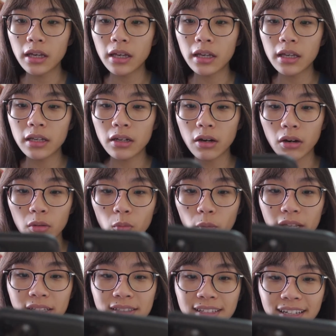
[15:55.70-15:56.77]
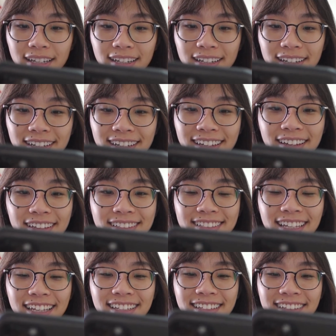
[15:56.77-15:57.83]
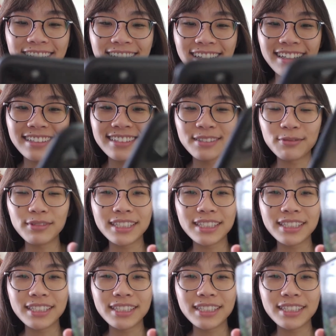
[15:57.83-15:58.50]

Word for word: And on Wednesday, he sent this,